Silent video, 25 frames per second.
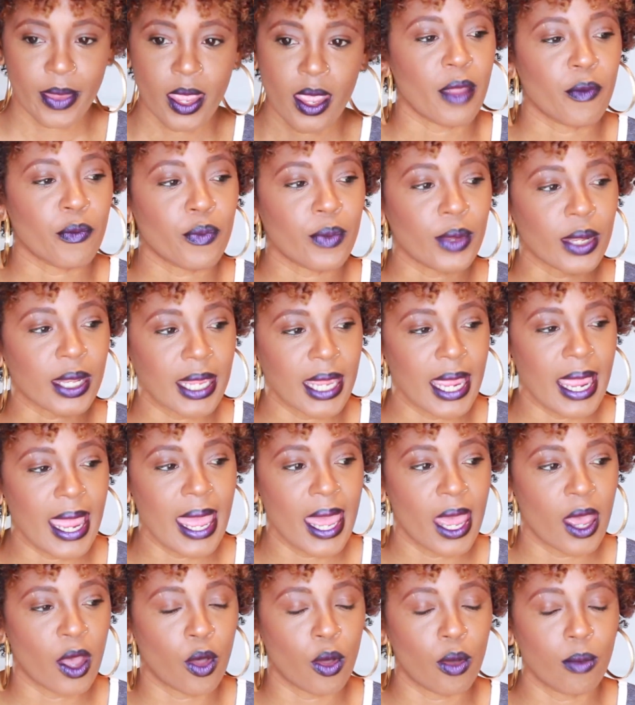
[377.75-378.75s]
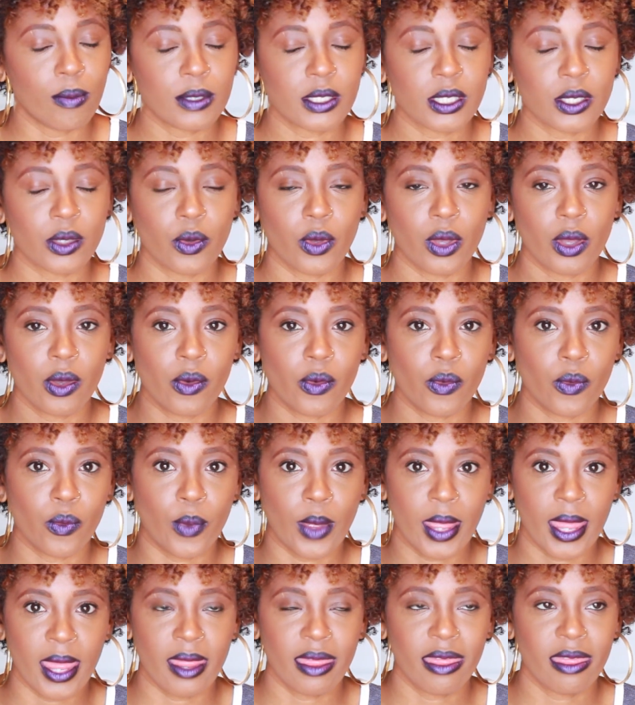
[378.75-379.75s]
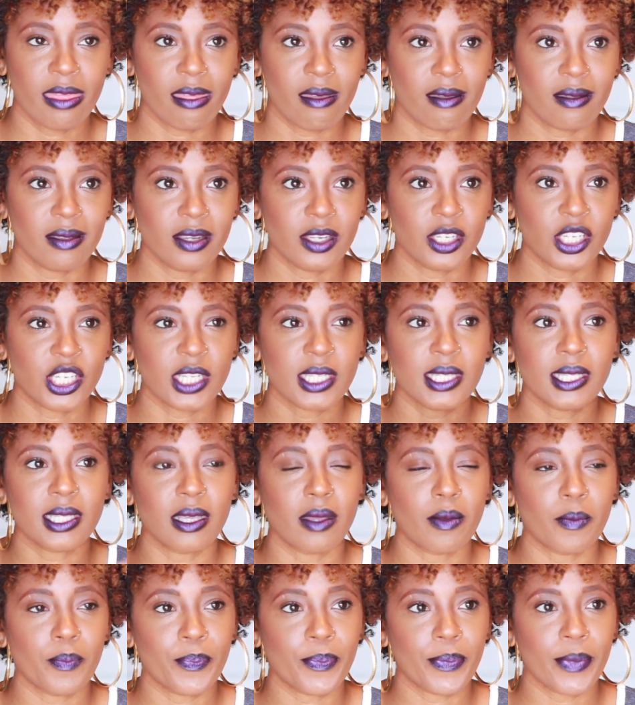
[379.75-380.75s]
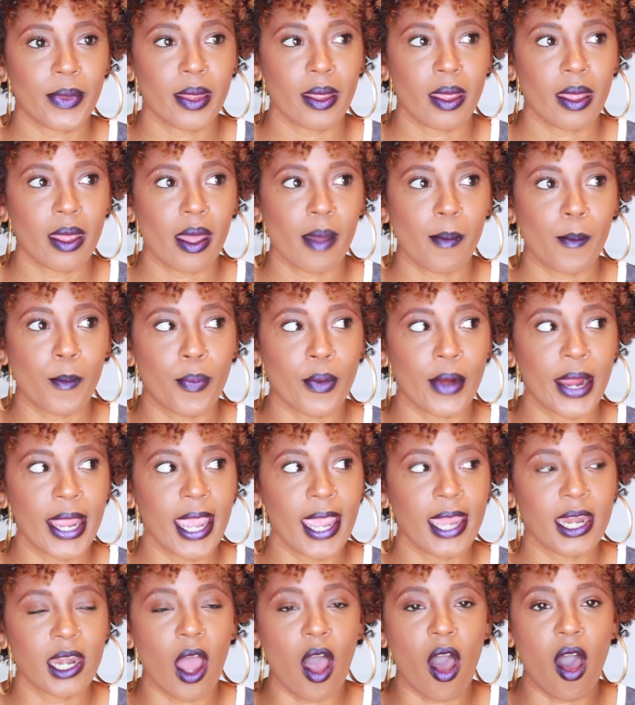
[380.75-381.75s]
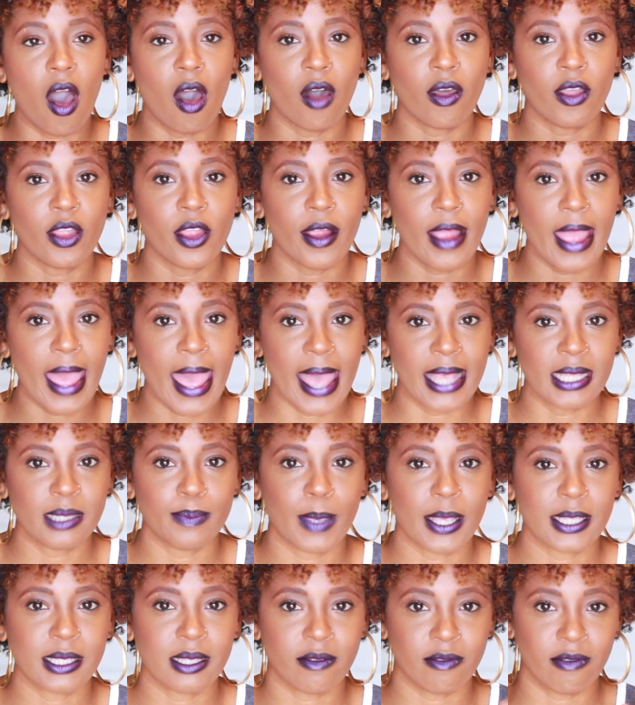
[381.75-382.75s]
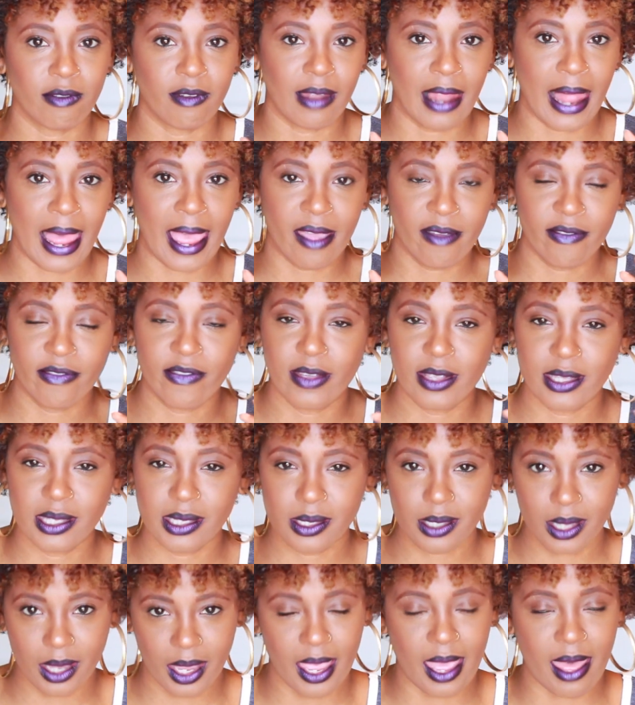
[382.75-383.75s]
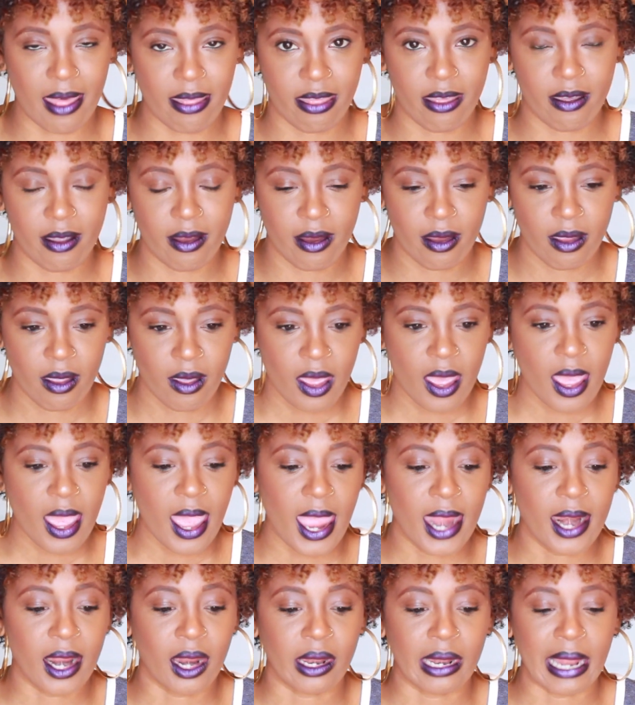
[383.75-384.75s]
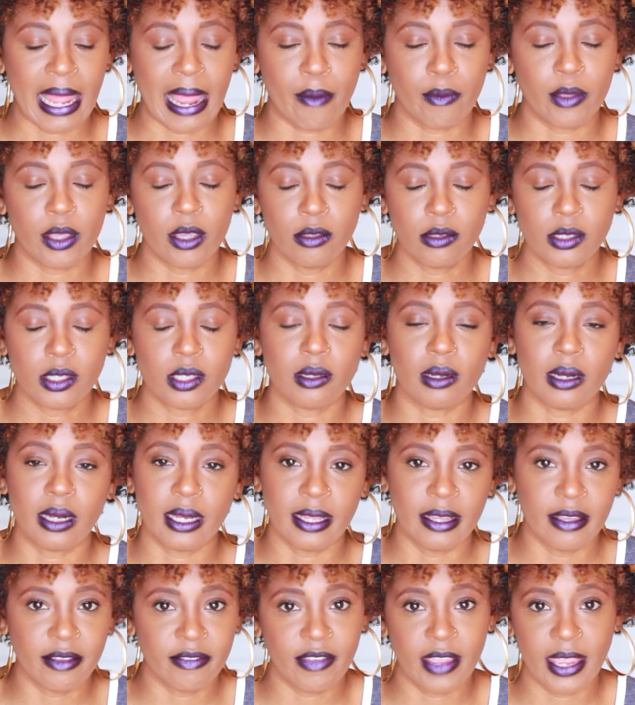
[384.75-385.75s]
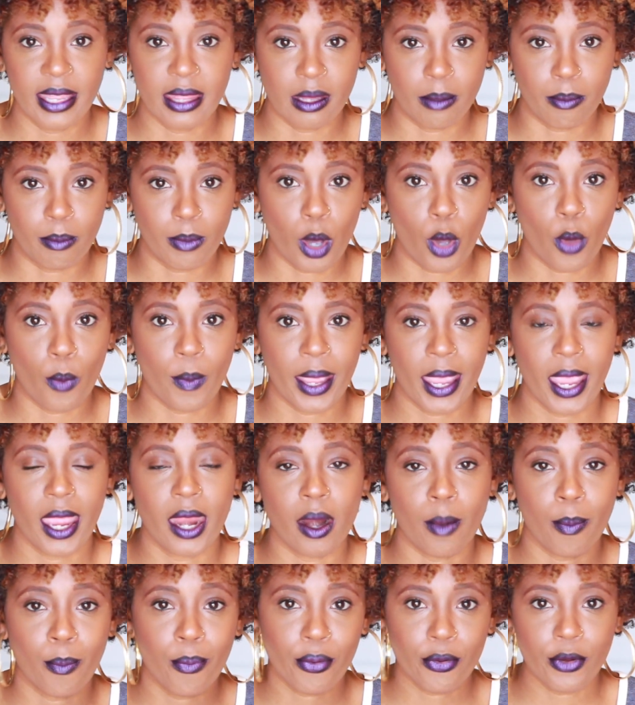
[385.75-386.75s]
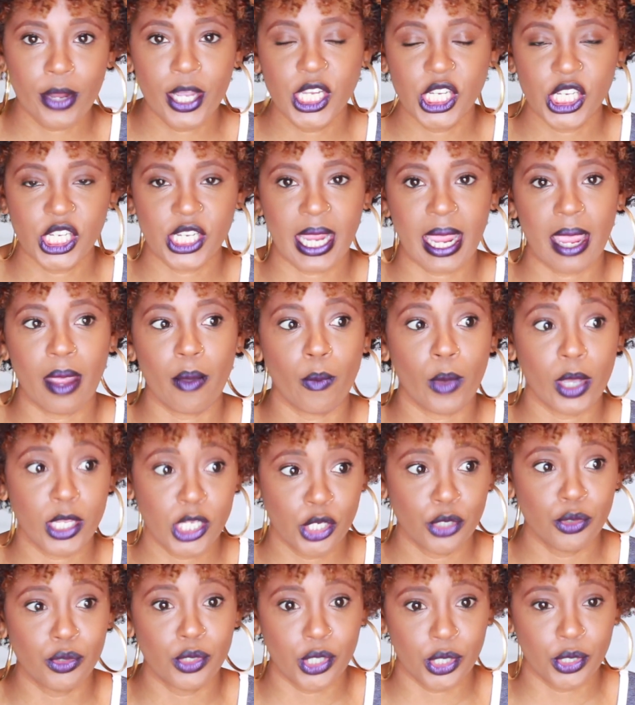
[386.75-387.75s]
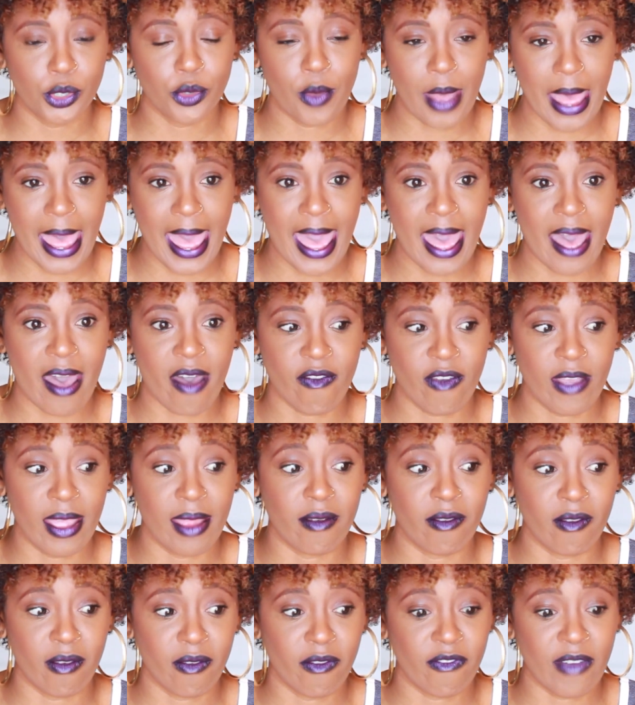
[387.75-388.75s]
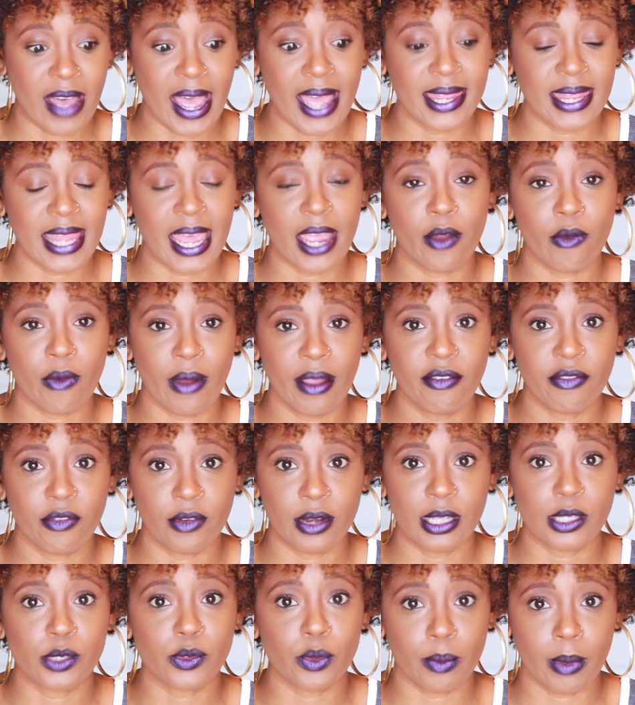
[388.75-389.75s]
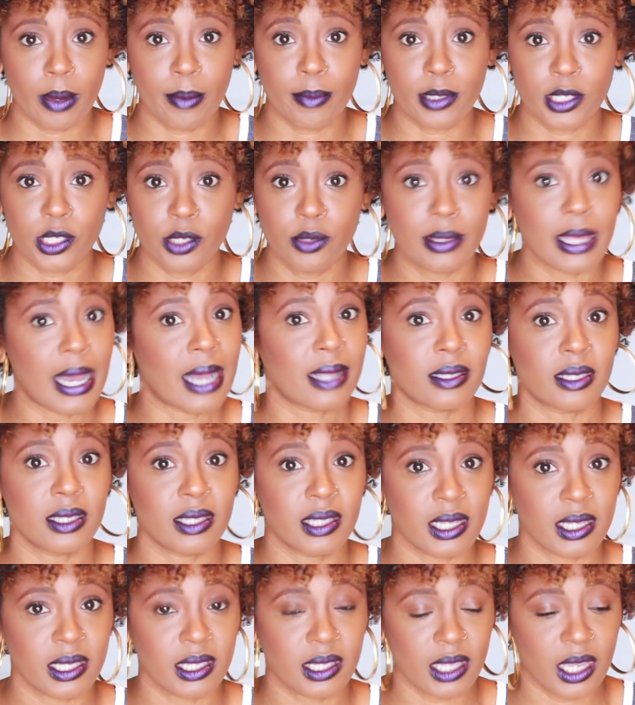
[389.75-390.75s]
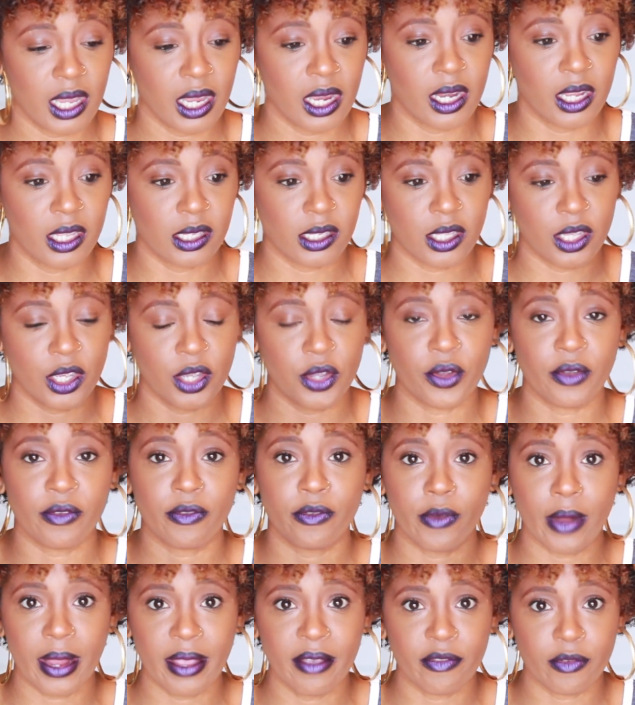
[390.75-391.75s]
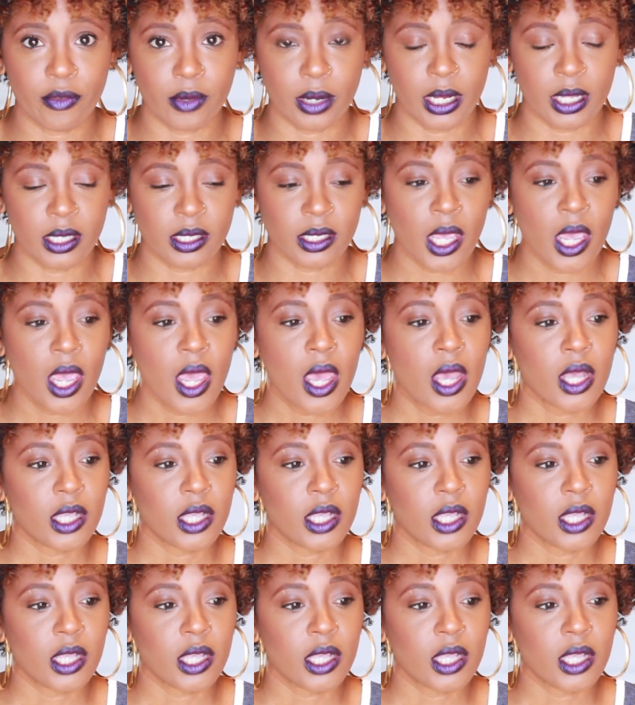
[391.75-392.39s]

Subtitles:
It really helps with just bringing all your aspects of life together and allowing you to live in the moment and appreciate what you do have and find that gratefulness. Remember, 2016 is the year of gratefulness.